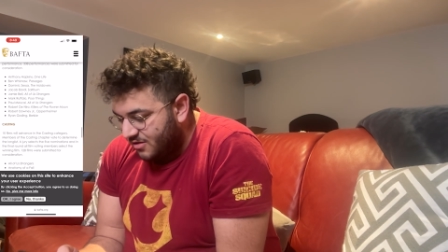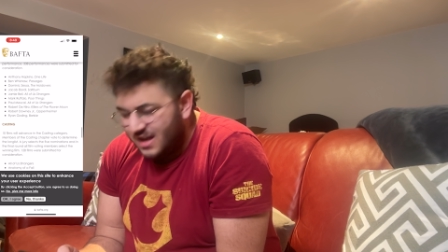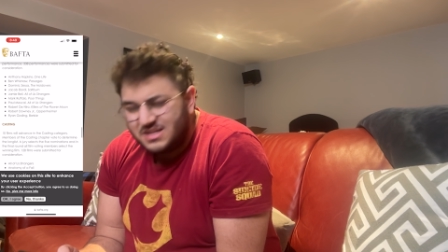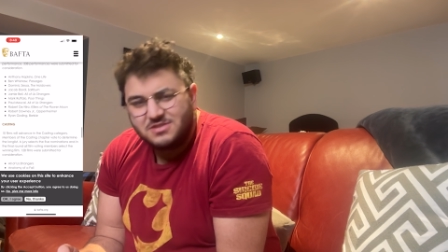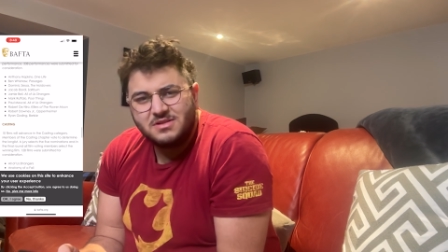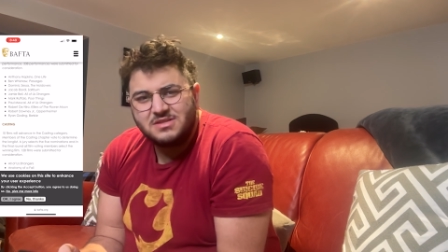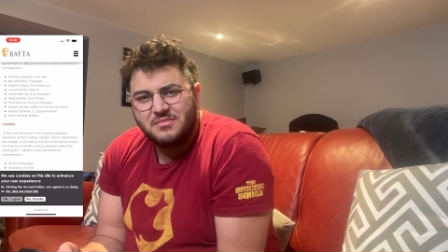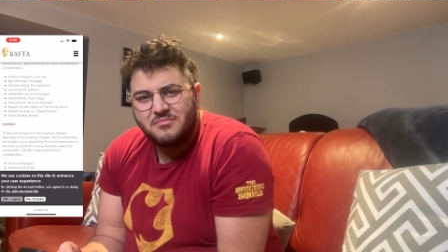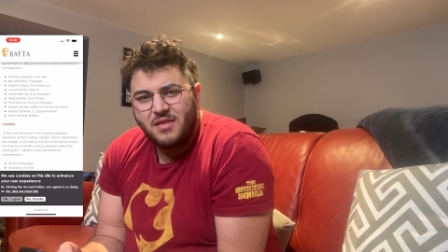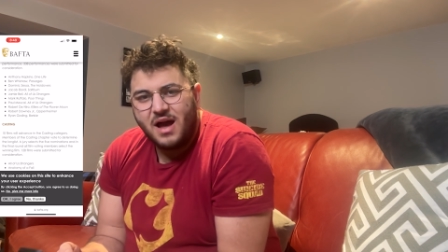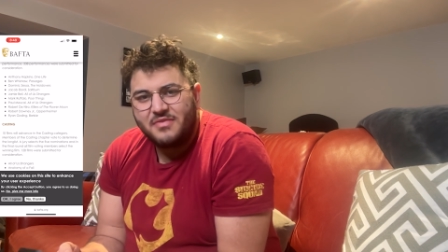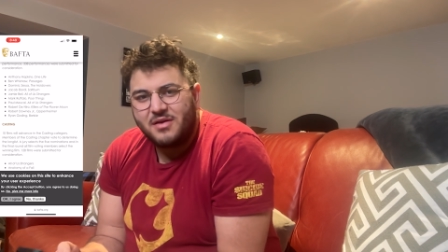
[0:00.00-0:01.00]
I just should.
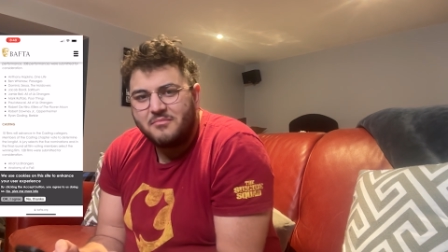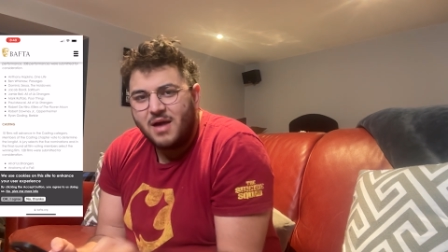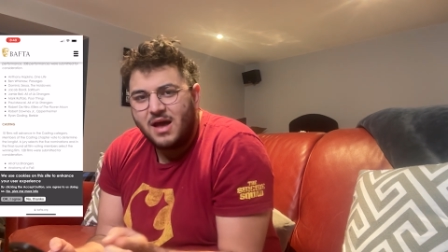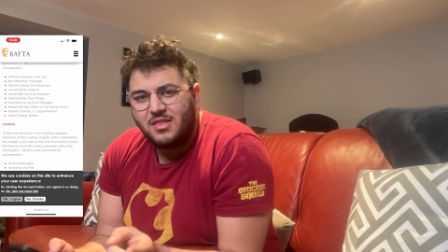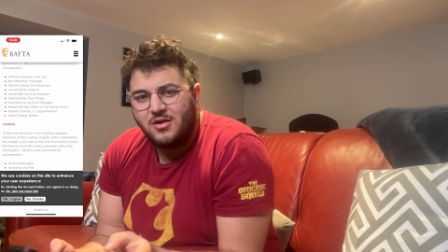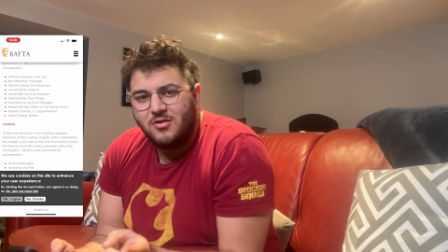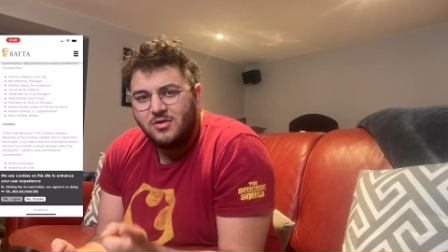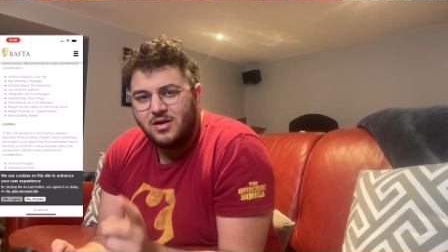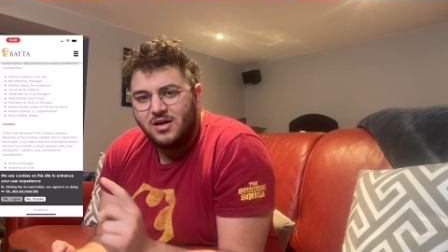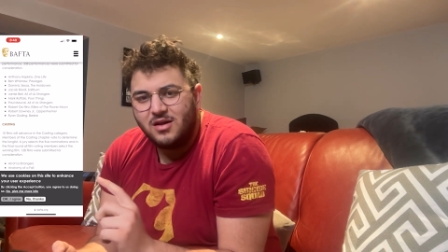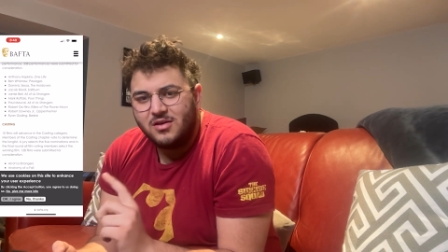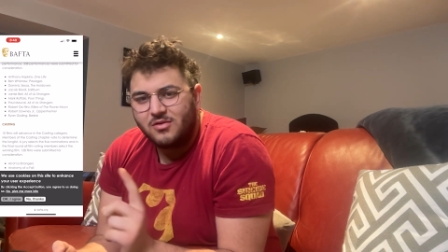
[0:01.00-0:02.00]
Um, I thought Milo
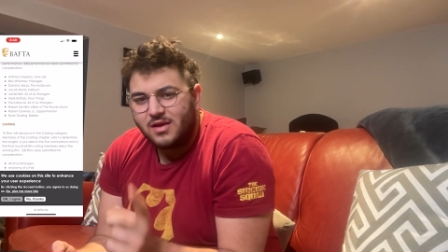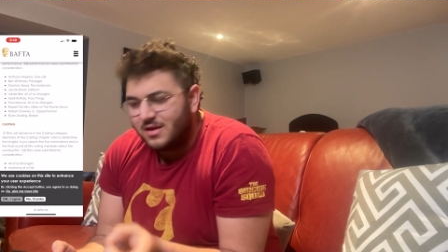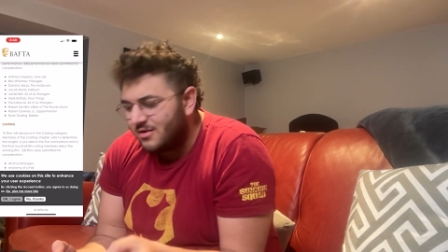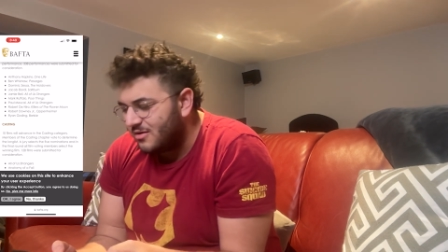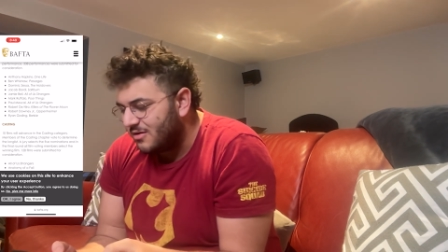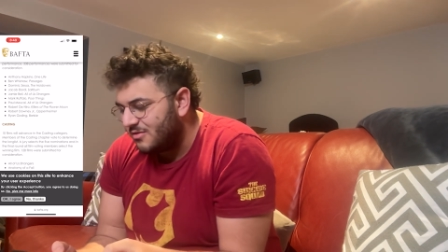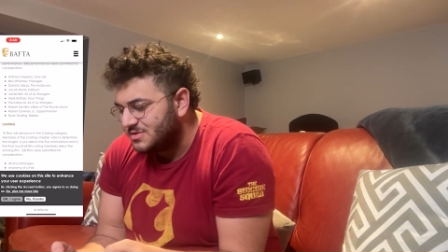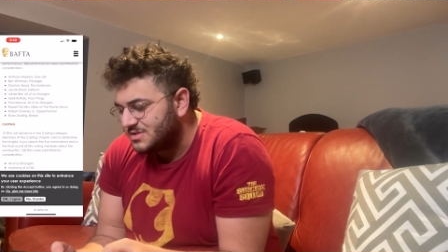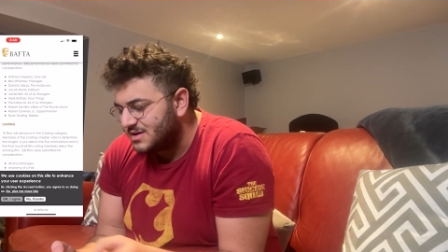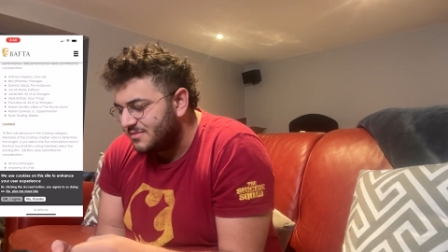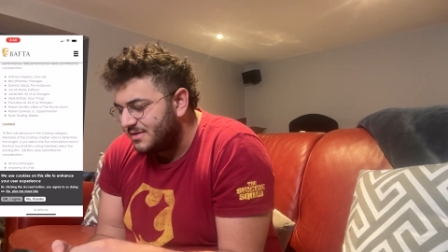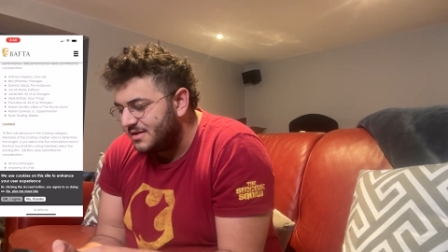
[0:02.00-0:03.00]
uh, Grainer was
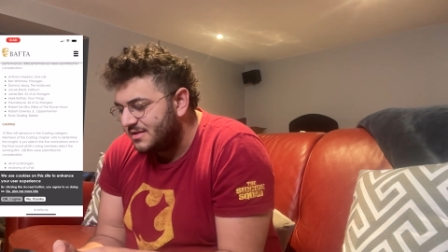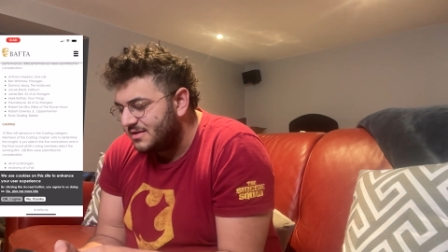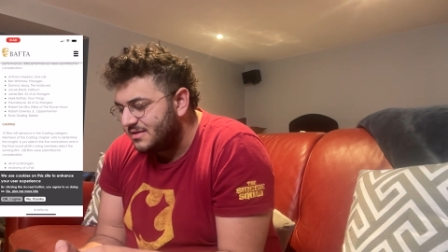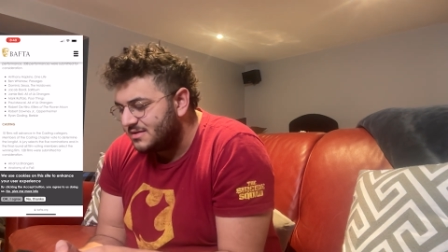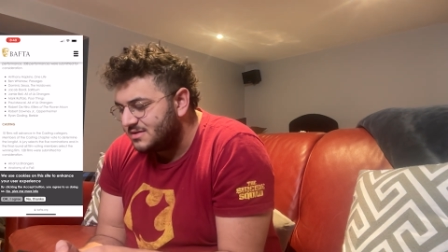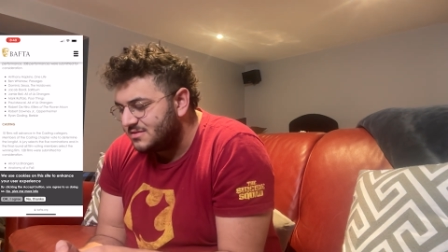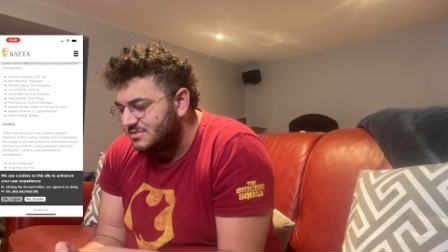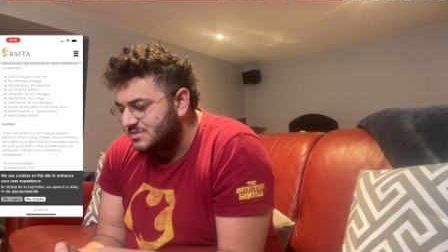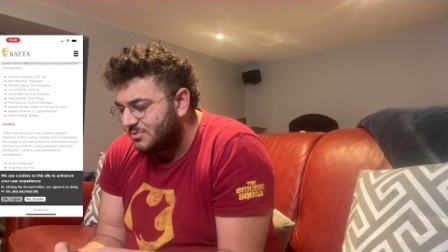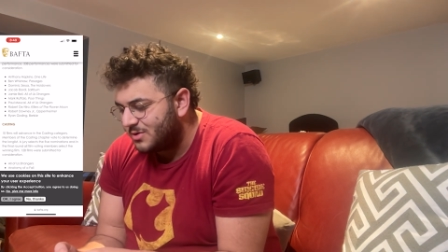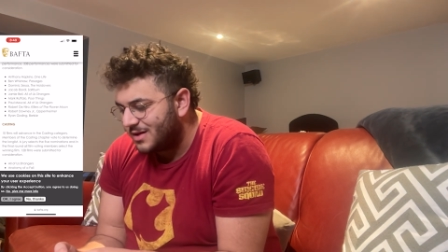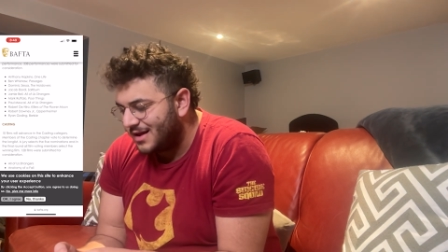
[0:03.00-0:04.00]
gonna make it into
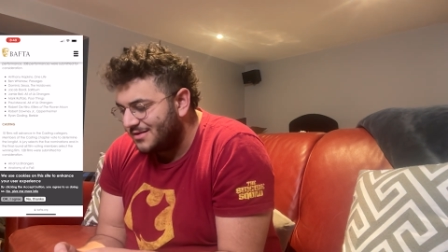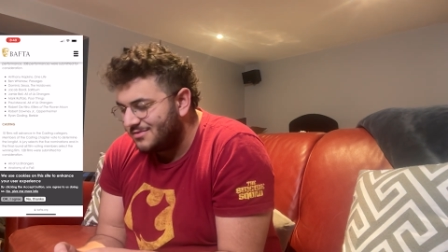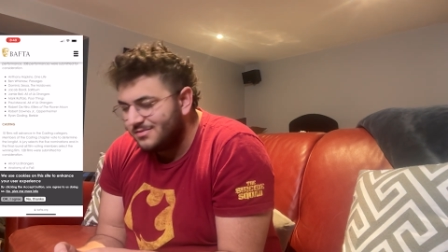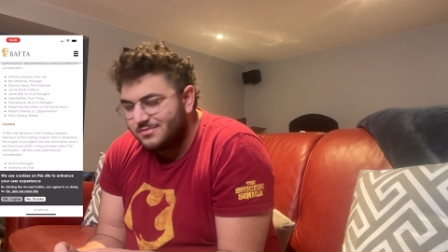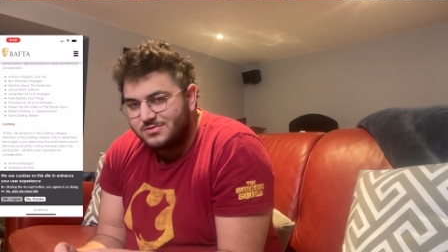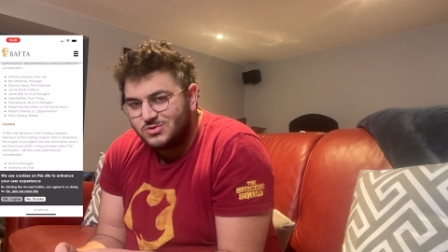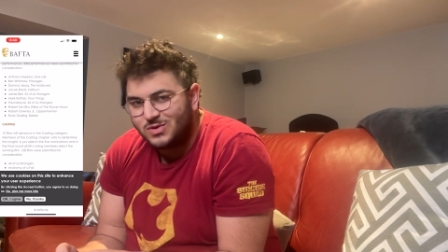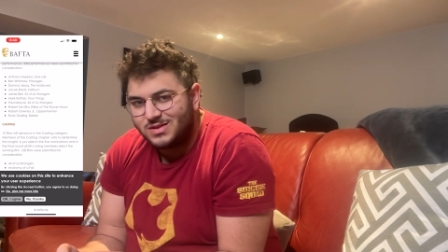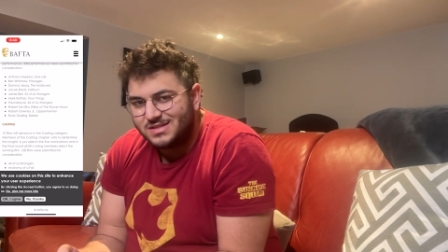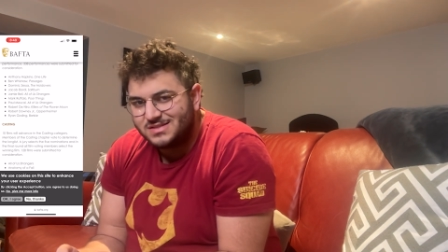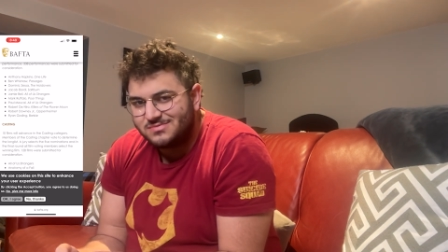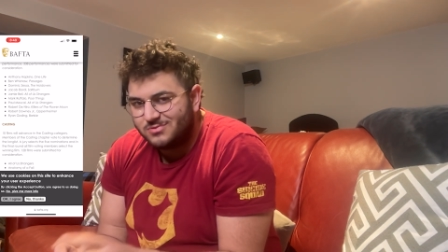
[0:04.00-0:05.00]
sporting actor Troy
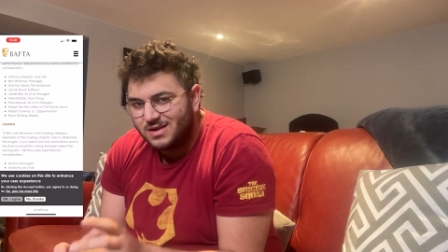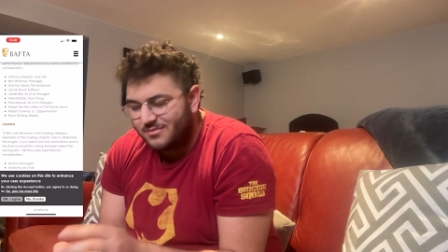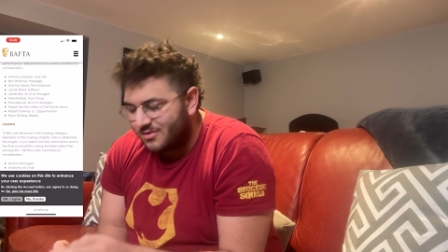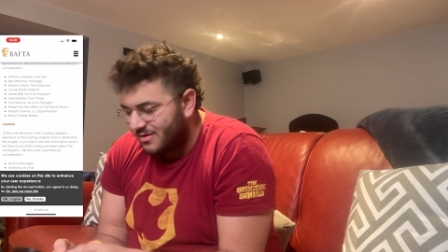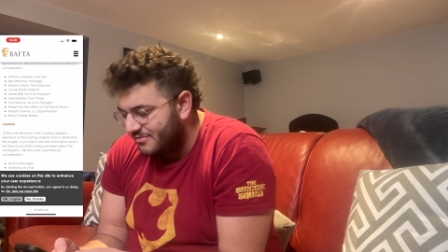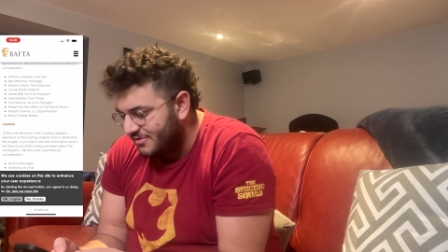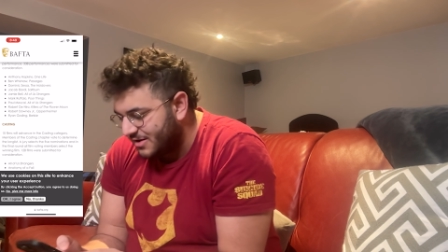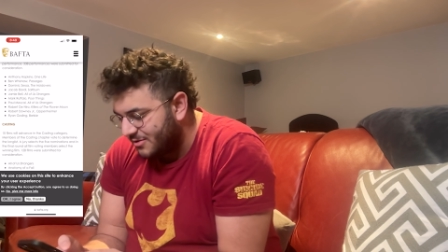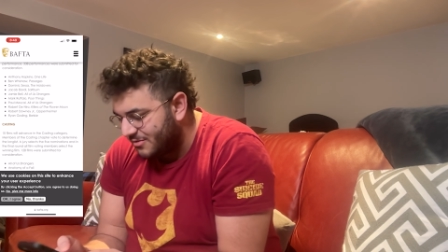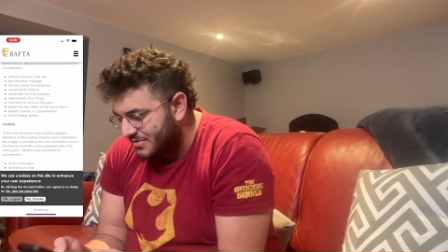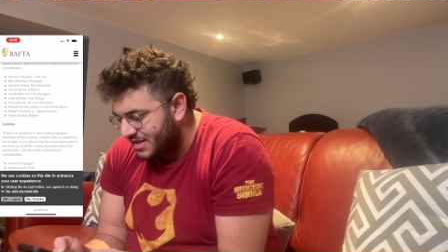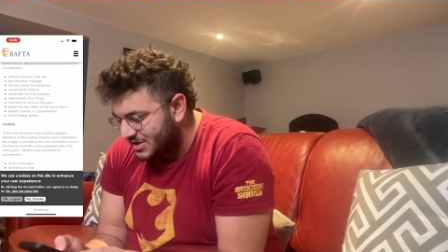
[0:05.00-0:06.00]
List. Whatever. I'm fucking
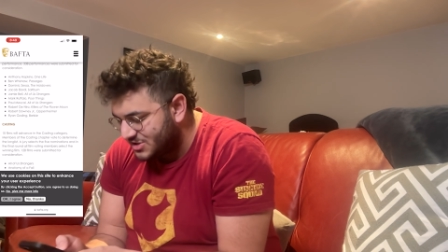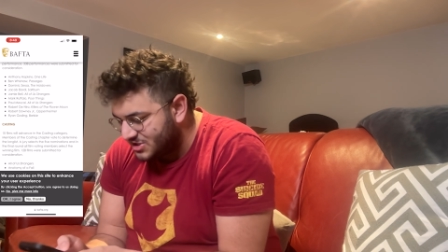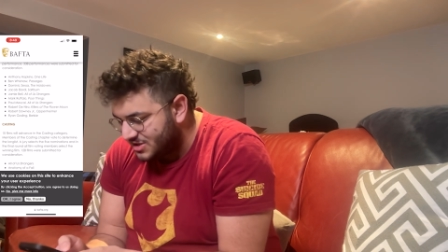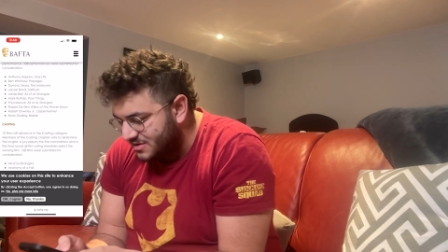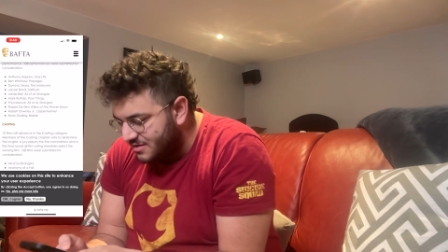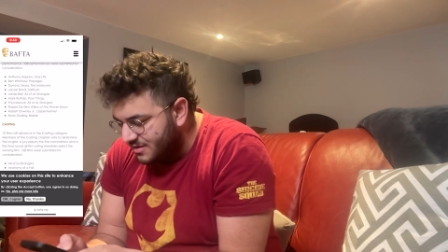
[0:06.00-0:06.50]
over that shit.